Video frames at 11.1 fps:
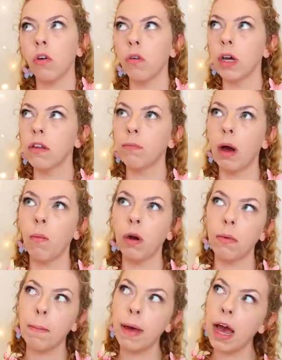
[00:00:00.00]
or it's one of
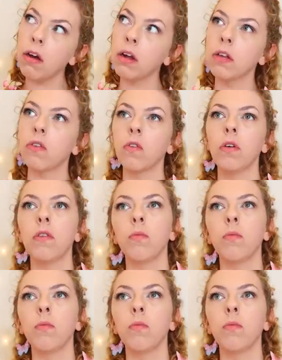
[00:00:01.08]
my parents, or it's